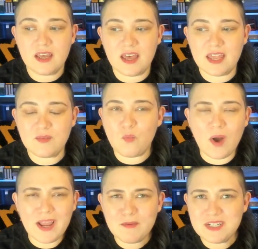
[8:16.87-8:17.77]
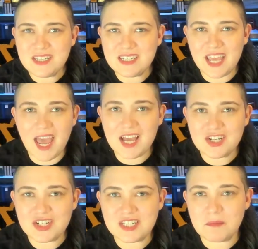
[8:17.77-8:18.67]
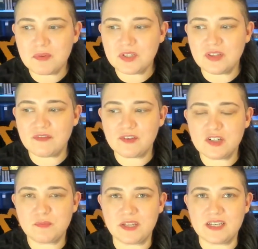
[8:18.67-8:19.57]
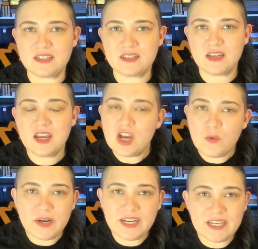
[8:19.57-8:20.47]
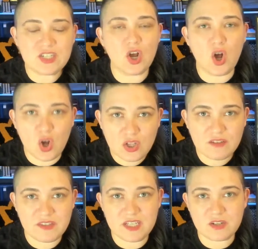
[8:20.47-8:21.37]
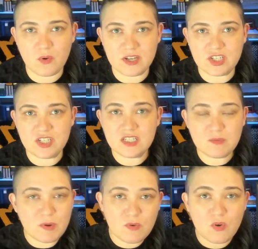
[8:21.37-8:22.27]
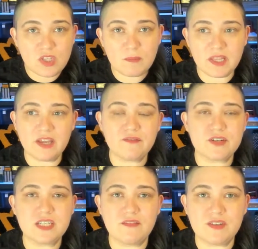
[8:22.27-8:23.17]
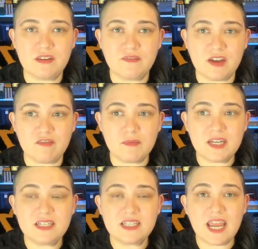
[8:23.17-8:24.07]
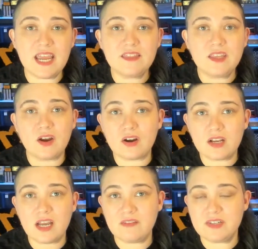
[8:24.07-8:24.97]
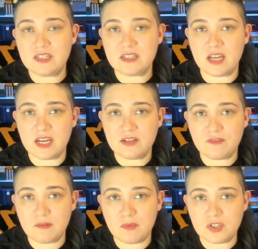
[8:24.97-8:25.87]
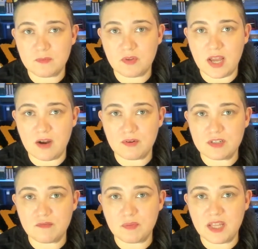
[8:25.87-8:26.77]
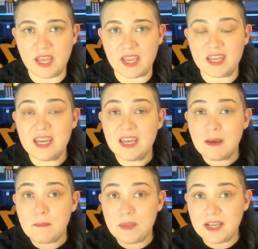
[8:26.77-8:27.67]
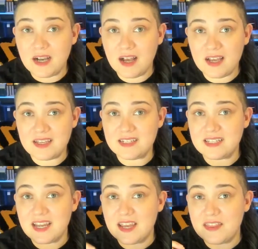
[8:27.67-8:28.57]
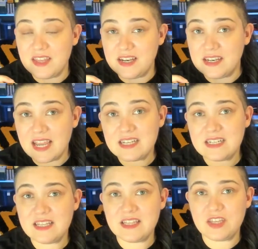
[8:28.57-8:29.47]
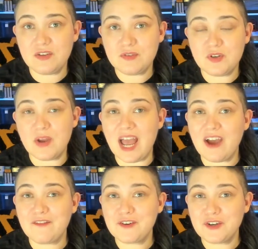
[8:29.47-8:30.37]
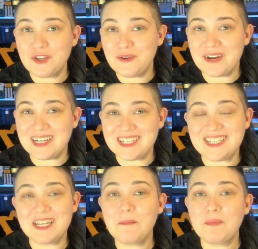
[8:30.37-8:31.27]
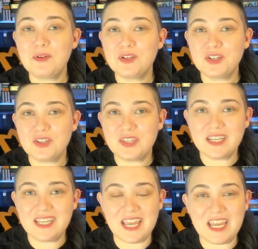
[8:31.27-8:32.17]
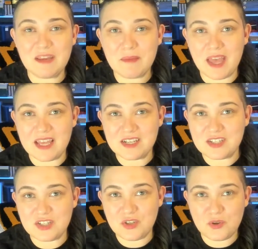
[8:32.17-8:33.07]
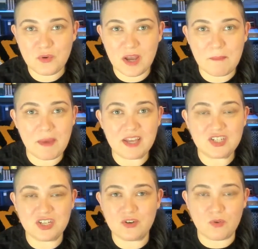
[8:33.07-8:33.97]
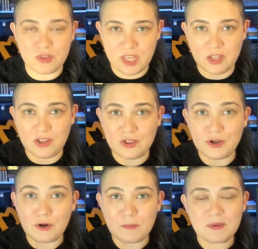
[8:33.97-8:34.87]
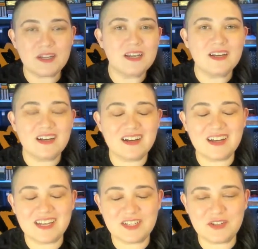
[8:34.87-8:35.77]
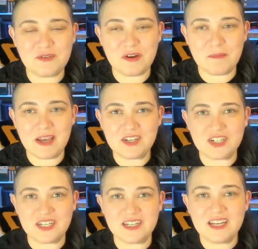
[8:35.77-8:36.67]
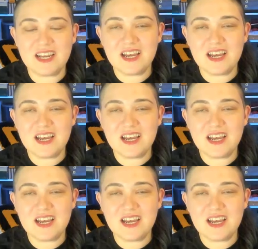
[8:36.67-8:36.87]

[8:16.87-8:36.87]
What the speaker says: And why was this cache assembled in the first place? We didn't get to all of these questions. We were only playing for 75 minutes, and the archive is designed for multiple hours of play because the next thing that you do after you assemble the game as you imagine, or the LARP as you imagine,